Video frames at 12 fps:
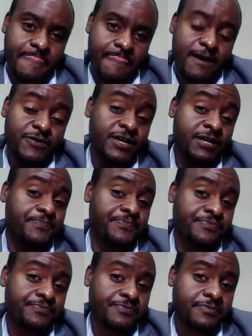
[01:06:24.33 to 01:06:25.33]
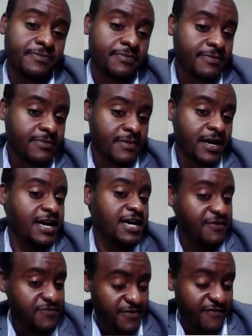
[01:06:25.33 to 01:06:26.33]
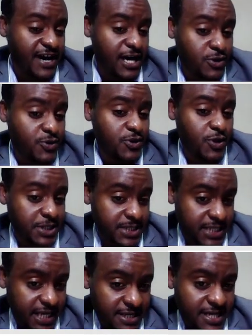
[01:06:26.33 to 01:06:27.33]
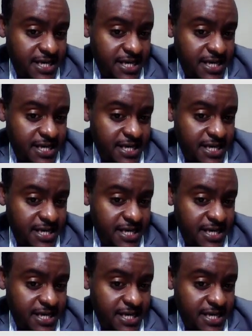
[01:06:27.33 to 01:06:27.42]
you see, if the value not set,